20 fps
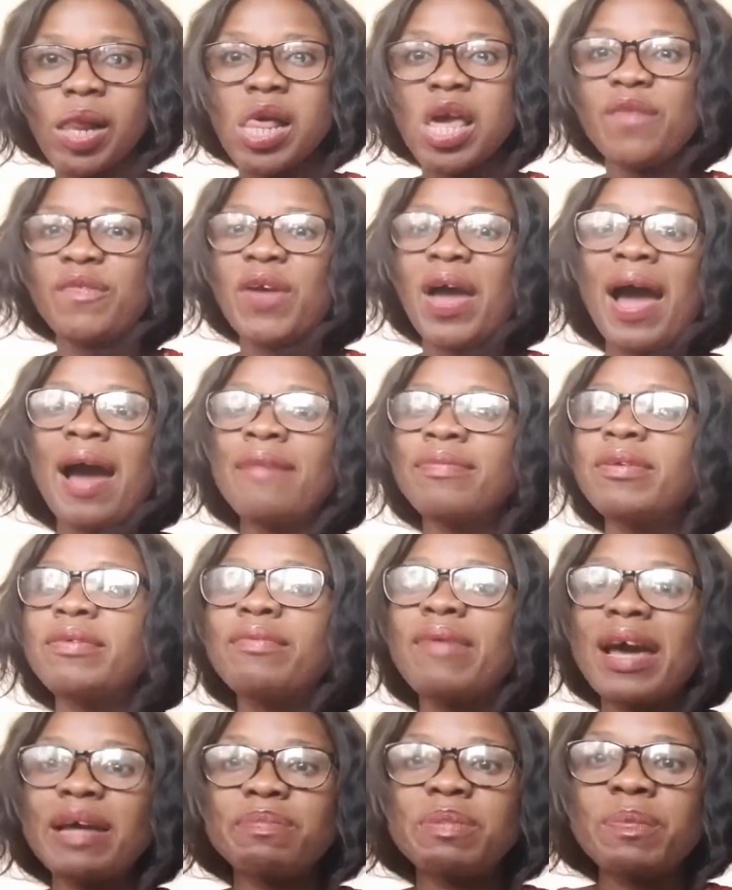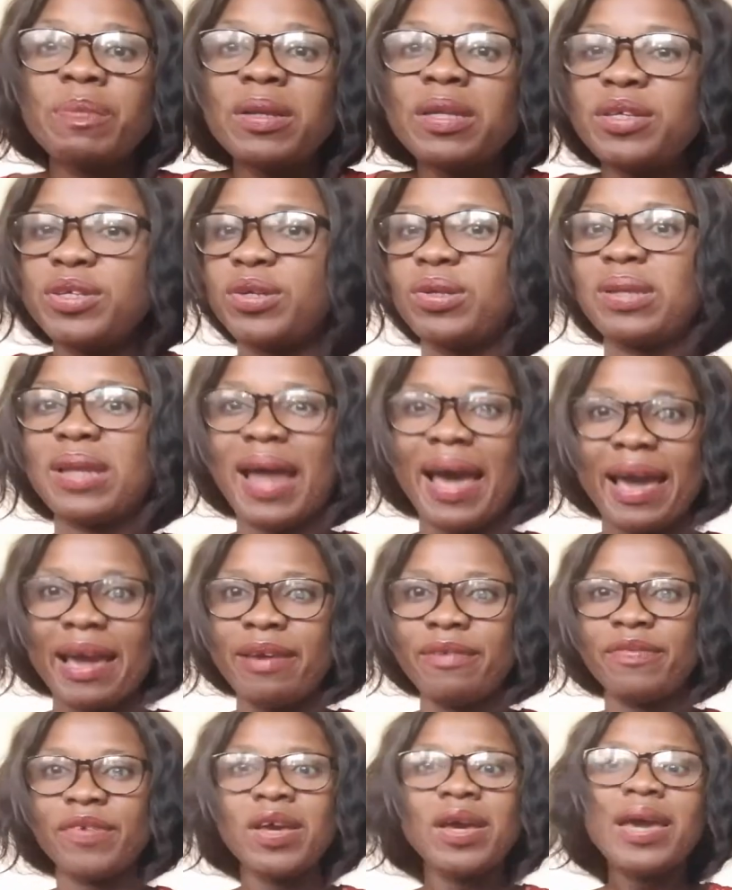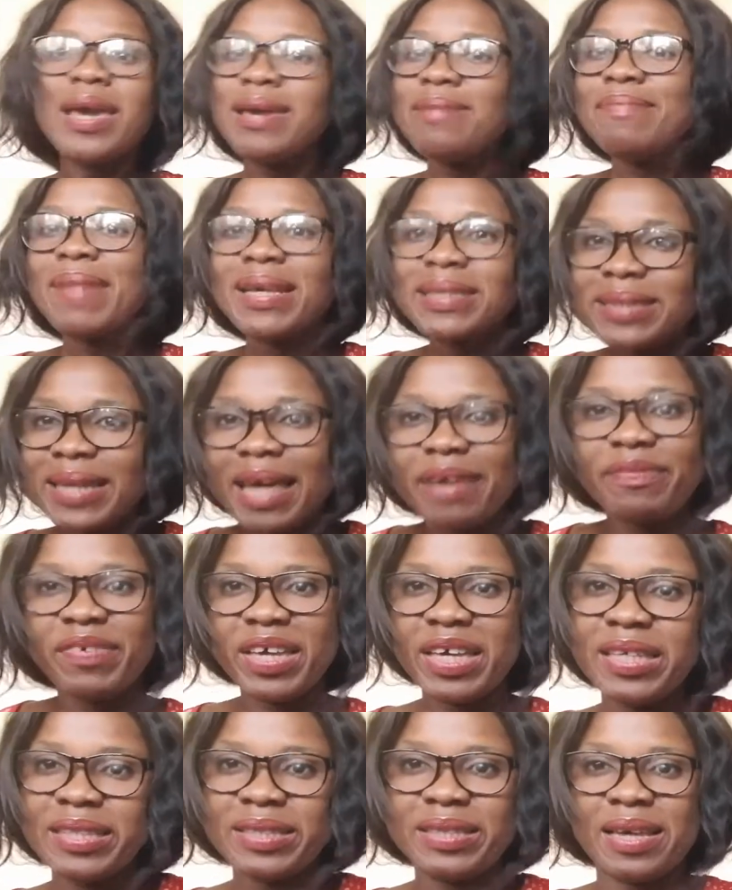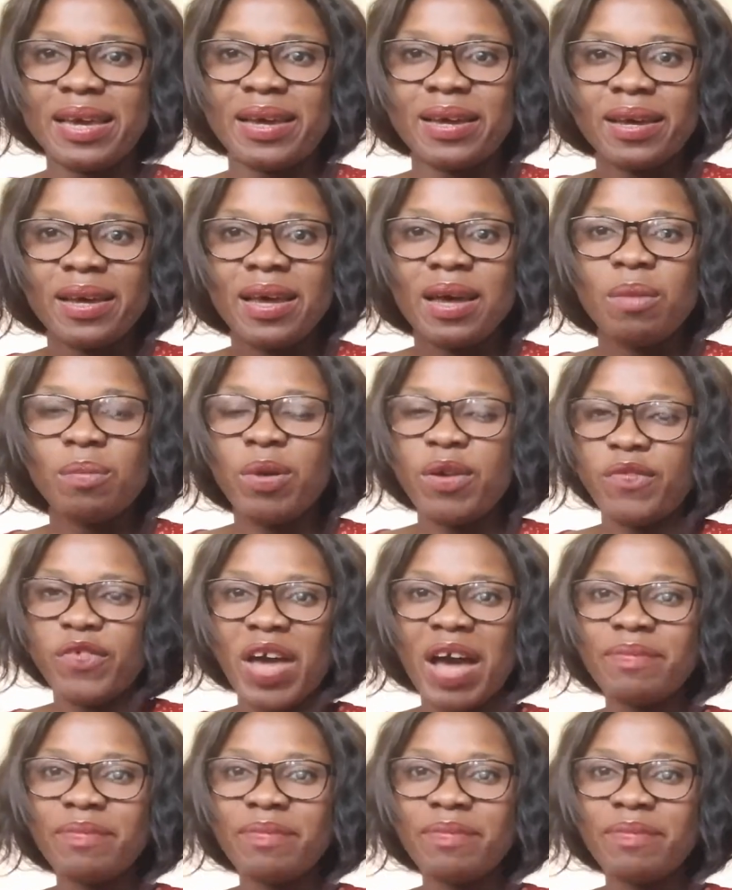If you have the right people in your life, it makes life easier. But if you